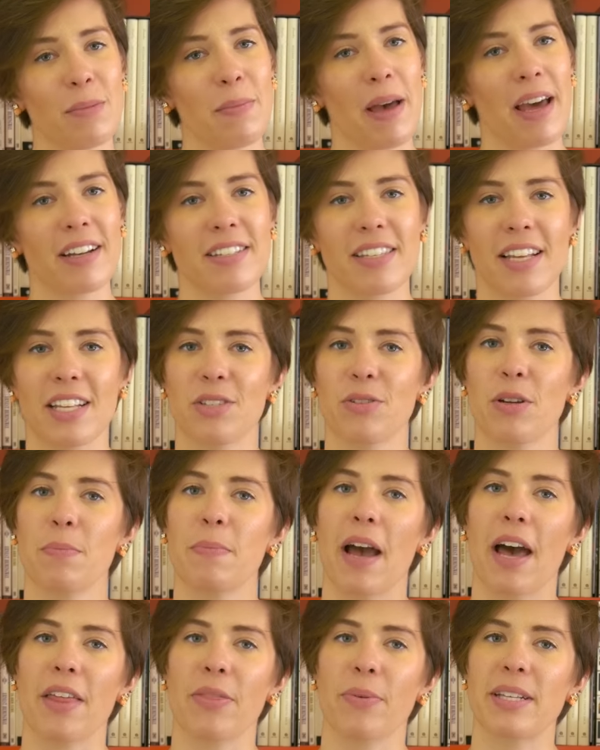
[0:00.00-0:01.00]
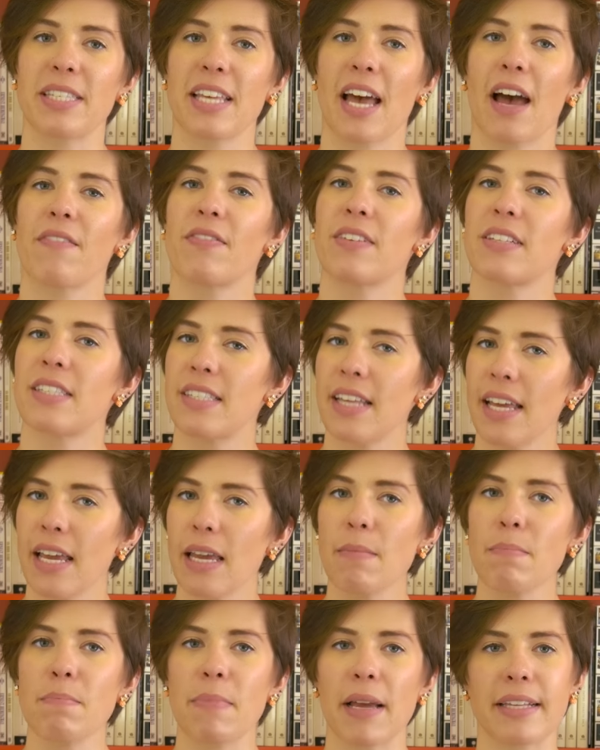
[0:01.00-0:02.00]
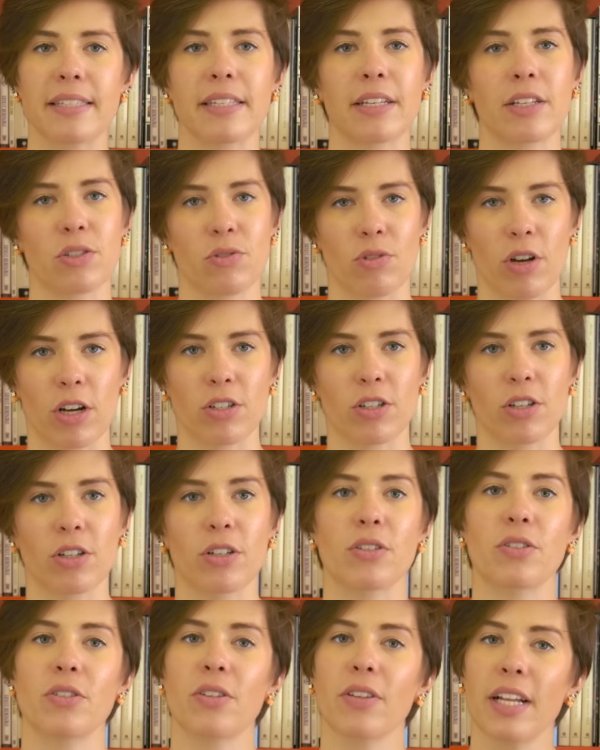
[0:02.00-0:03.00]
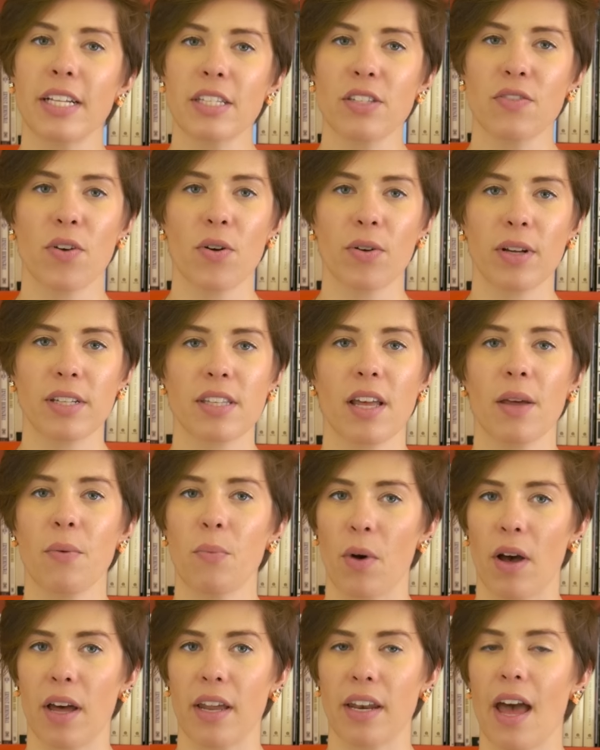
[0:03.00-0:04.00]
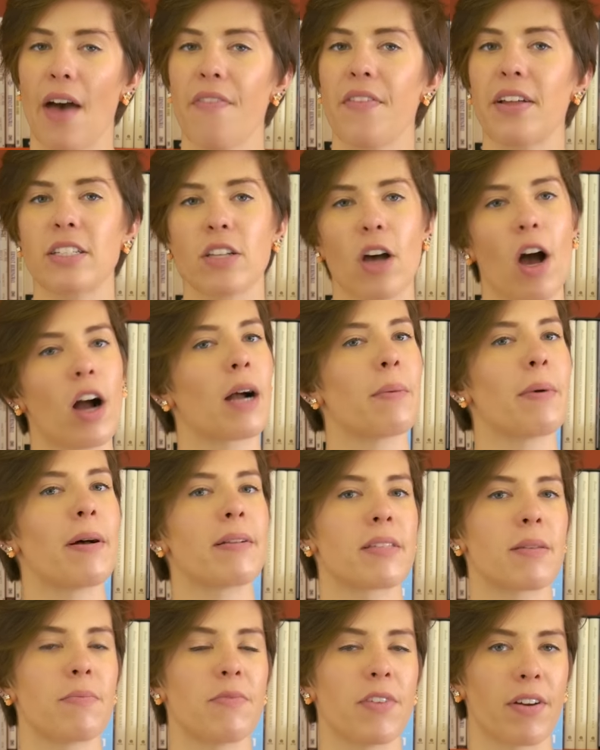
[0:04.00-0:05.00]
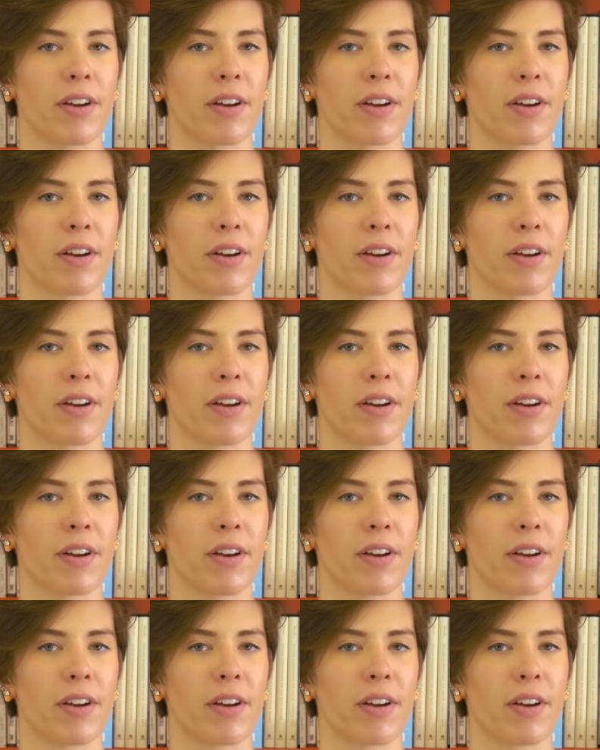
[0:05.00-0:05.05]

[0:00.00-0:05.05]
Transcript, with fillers: somatosensory pathways have the same basic structure, so let's focus on one and then talk about some